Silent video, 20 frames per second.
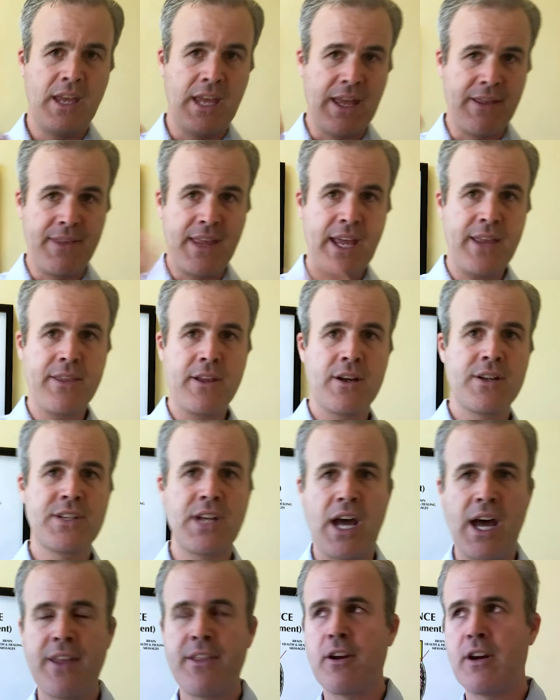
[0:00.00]
And then there's
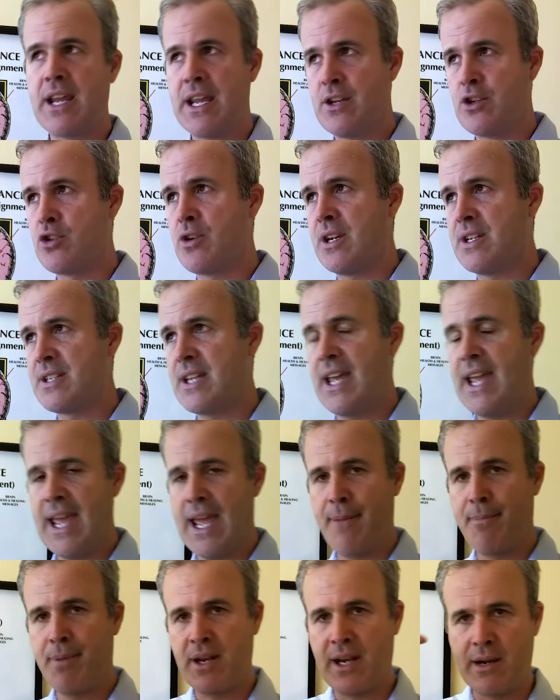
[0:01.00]
other injuries that
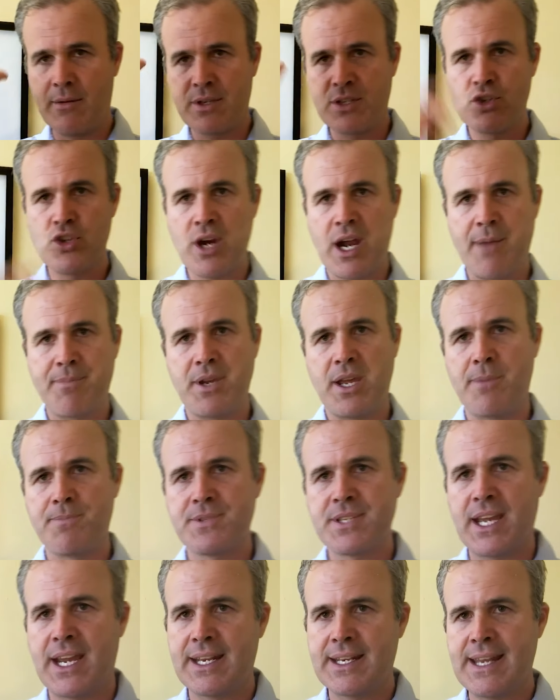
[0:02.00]
happen. I was dropped
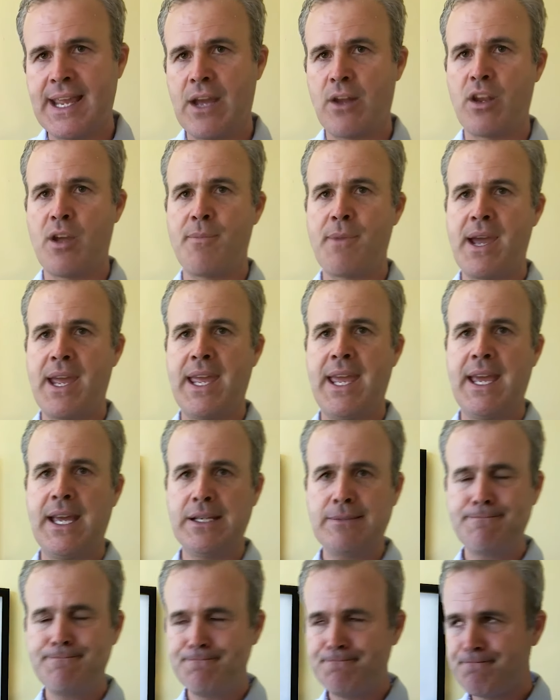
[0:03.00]
upside down on my
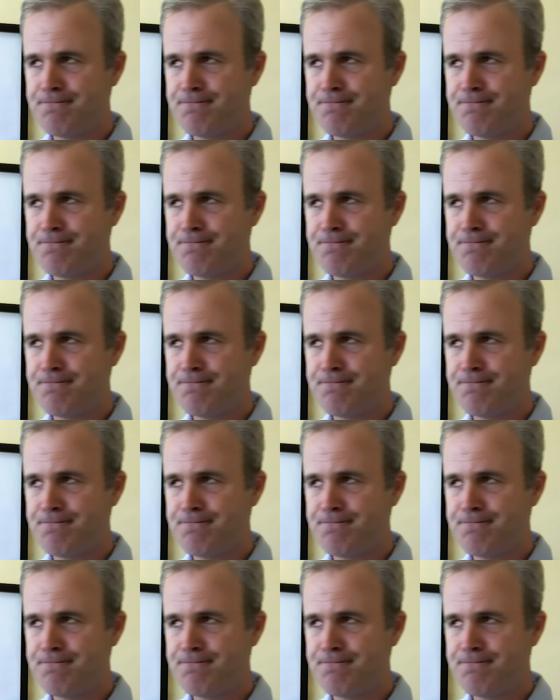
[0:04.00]
head